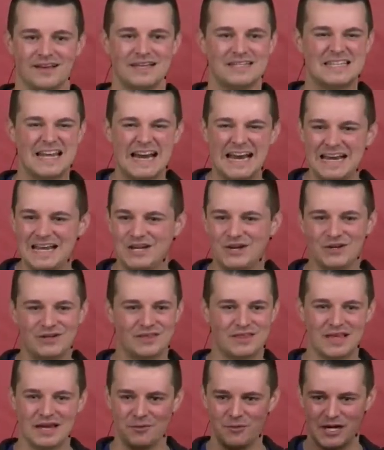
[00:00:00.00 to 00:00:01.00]
Because any
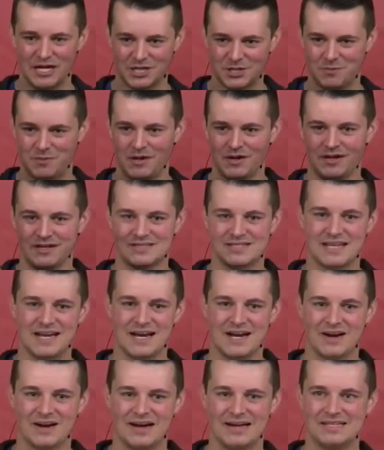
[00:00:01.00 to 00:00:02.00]
good thing we experience
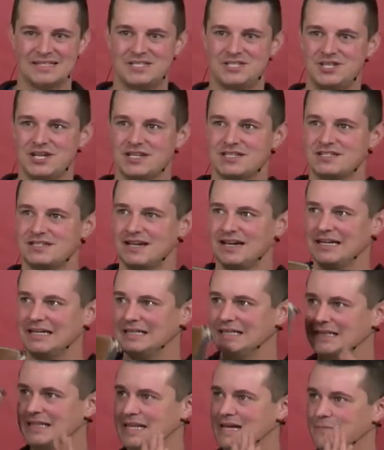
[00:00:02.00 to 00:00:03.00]
here is just a
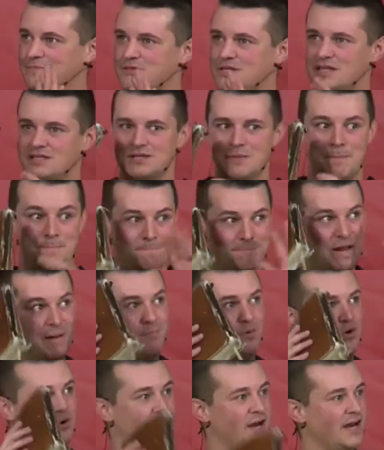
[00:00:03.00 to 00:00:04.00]
glimpse, it's a
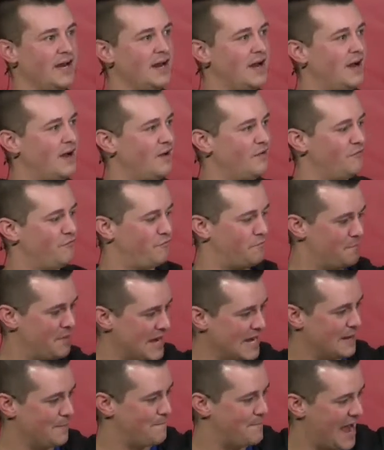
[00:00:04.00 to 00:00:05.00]
memory of
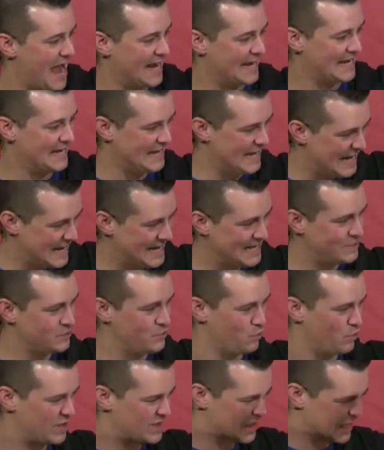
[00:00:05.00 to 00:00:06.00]
being back in
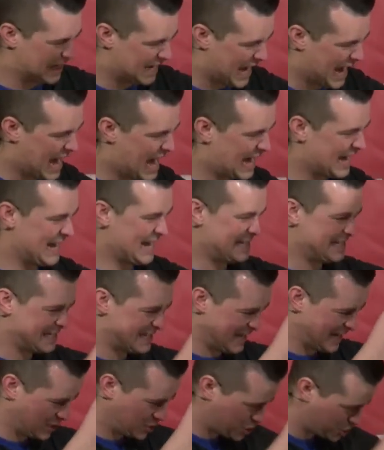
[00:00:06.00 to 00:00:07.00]
Eden with God as
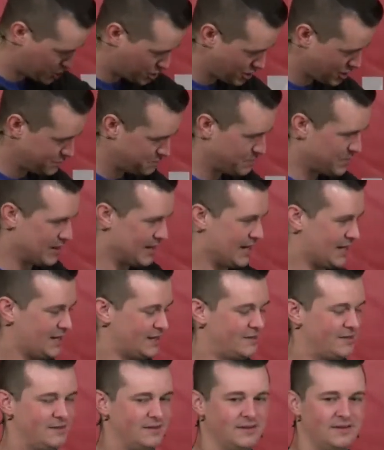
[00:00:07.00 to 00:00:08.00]
things should be.
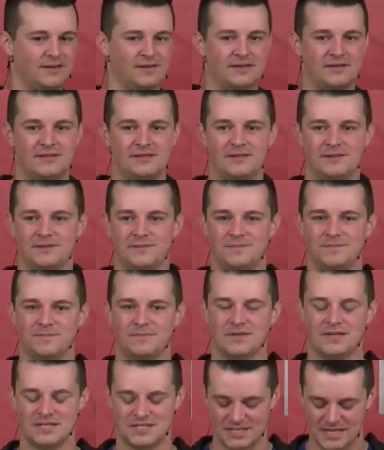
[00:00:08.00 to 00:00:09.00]

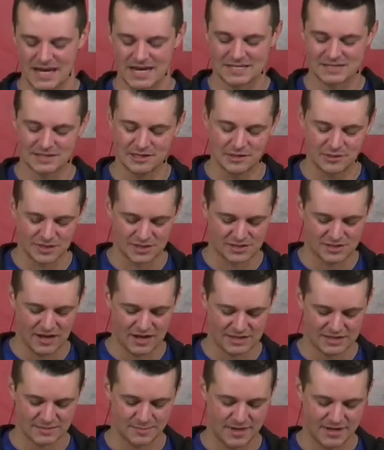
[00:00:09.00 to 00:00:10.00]
C.S. Lewis
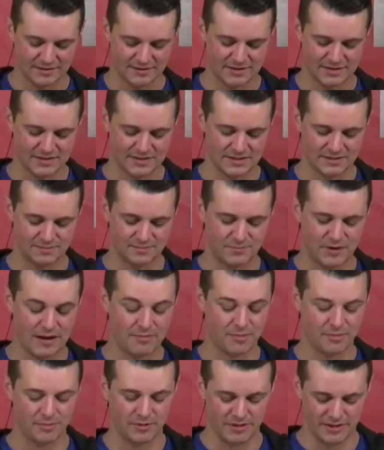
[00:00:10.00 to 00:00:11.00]
talks about this in
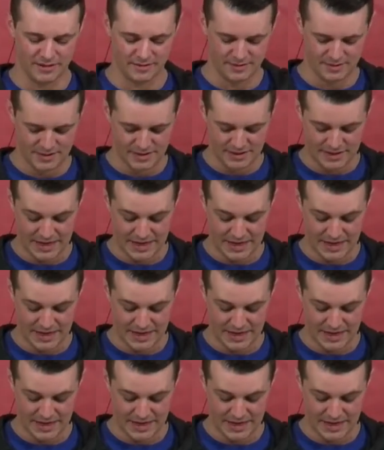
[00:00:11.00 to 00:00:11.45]
probably